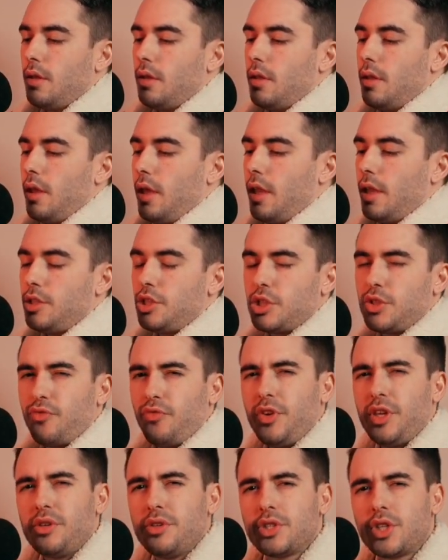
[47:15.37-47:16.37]
And it just
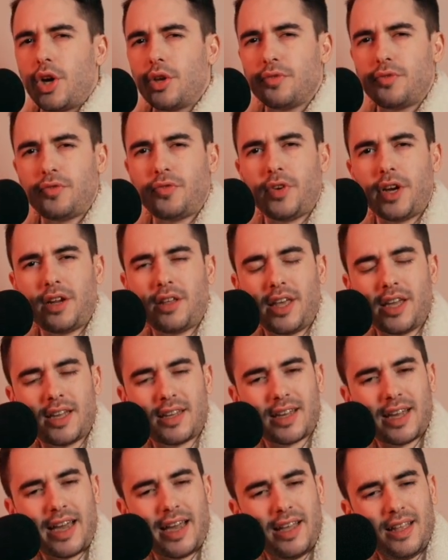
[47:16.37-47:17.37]
feels unfair.
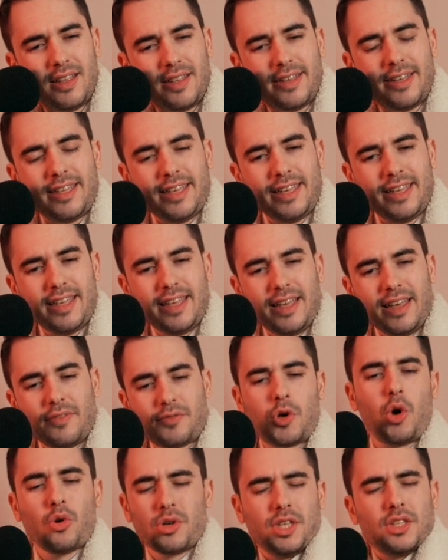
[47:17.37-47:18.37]
Like,
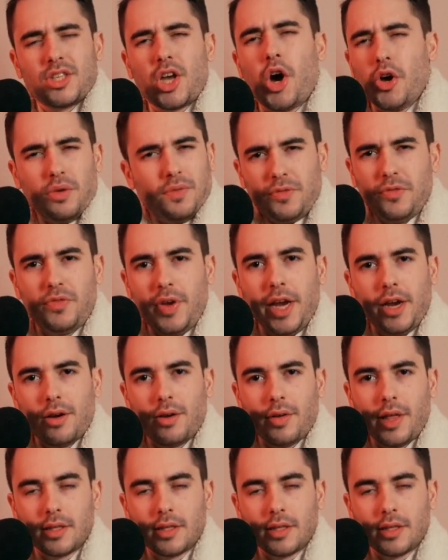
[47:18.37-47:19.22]
of course it's unfair.